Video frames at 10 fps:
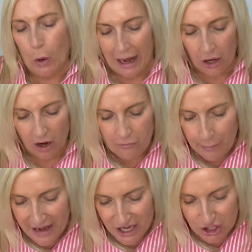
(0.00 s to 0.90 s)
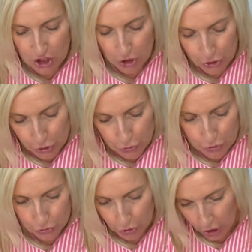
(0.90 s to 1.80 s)
quite a lot of beige and
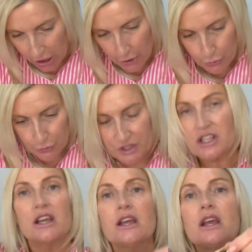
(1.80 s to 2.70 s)
neutral clothes.